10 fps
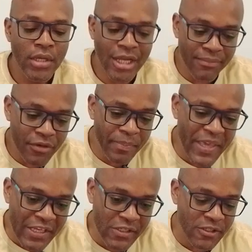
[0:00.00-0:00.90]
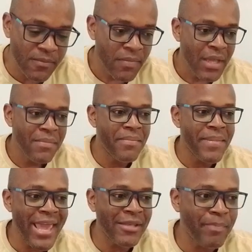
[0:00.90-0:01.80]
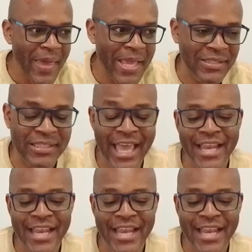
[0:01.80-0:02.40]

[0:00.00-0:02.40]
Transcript: come to peace, make peace.